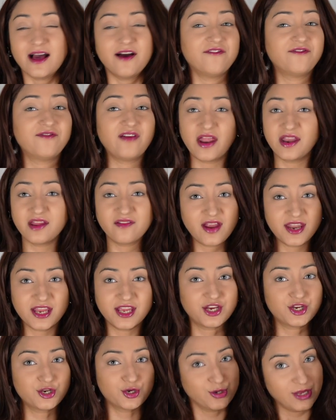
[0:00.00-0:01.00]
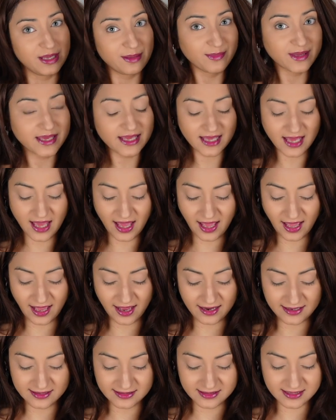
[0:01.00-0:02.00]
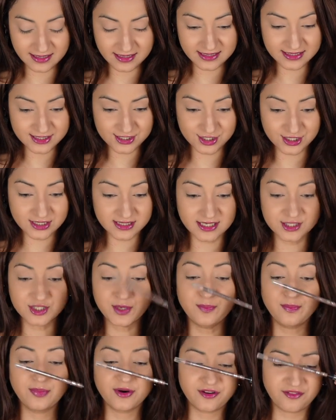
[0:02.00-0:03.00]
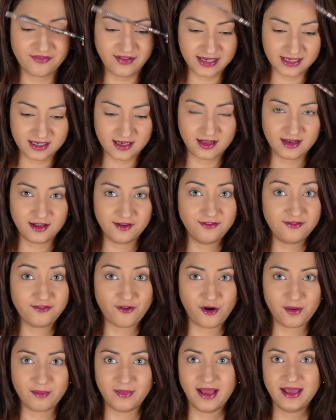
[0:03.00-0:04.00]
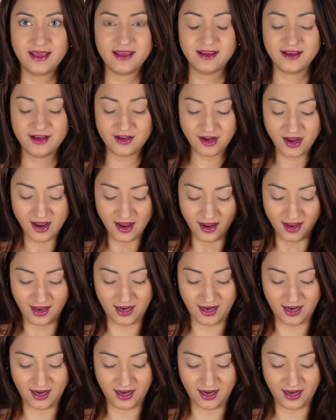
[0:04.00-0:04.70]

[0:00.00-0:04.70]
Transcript: Very, very creamy, and it's just such a perfect color for my hair.